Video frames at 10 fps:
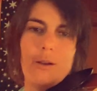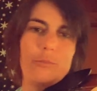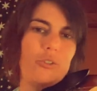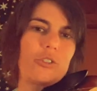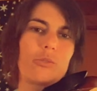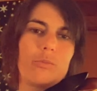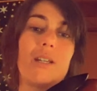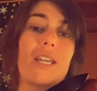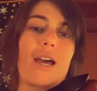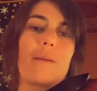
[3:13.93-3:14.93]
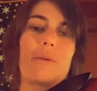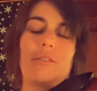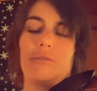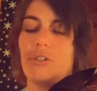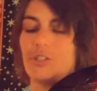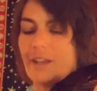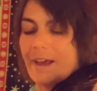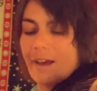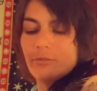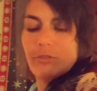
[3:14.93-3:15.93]
Just to recap on the first
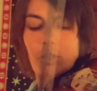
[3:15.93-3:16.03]
half,